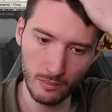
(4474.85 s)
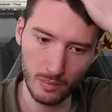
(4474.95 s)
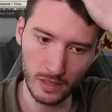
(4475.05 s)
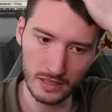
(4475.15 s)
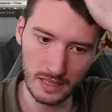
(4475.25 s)

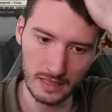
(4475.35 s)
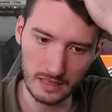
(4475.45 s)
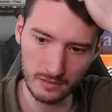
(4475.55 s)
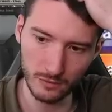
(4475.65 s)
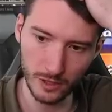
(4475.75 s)
But that
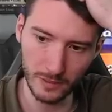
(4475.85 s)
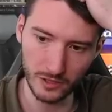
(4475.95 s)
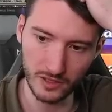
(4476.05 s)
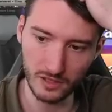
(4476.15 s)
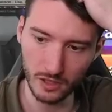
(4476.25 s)
doesn't work because
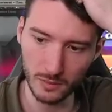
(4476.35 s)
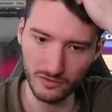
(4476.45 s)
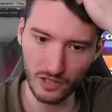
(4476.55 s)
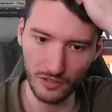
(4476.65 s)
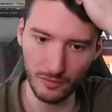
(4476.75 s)
this cost me
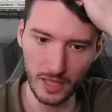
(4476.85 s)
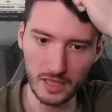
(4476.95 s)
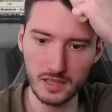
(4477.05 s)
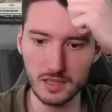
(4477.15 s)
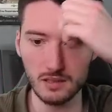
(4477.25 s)
5 mana.
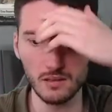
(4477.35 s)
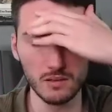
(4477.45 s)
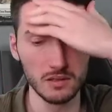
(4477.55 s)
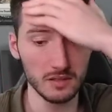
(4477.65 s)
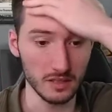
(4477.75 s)
So
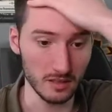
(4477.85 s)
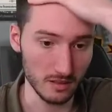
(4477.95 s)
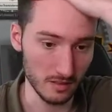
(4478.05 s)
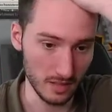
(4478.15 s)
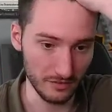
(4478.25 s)
this
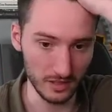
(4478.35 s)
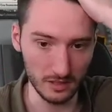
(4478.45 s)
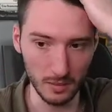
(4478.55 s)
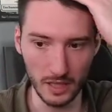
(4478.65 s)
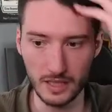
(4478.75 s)
is definitely the play.